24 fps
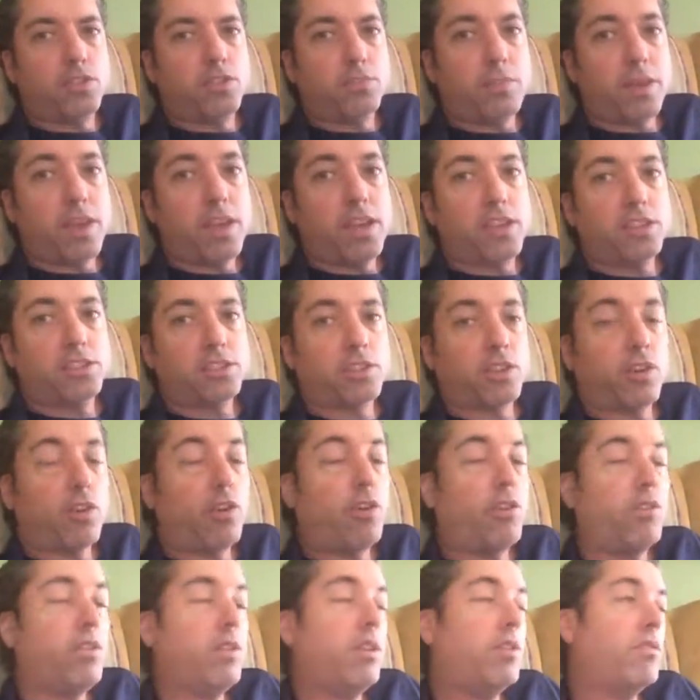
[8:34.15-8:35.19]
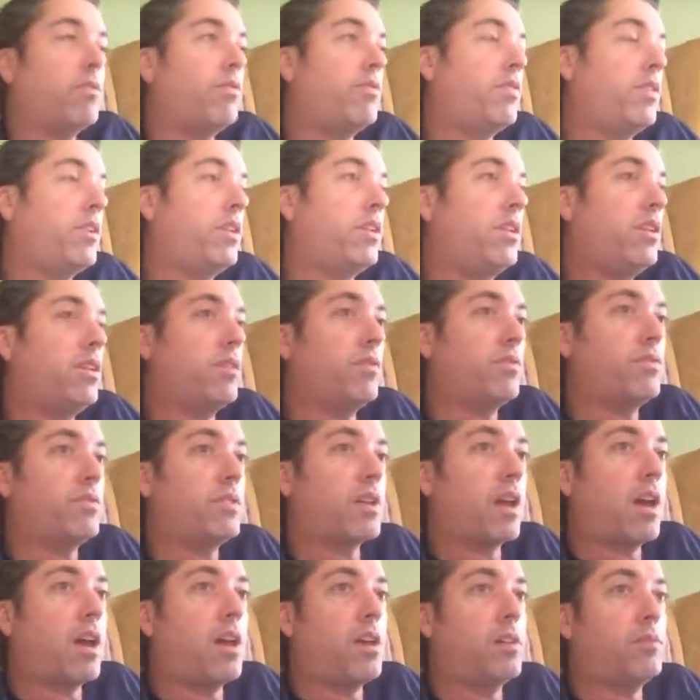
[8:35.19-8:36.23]
space and all the infinity of
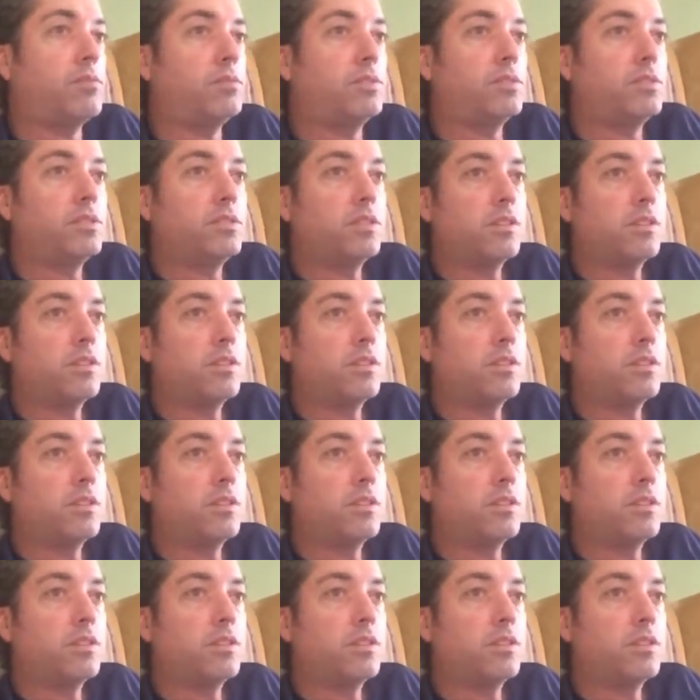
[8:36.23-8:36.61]
time,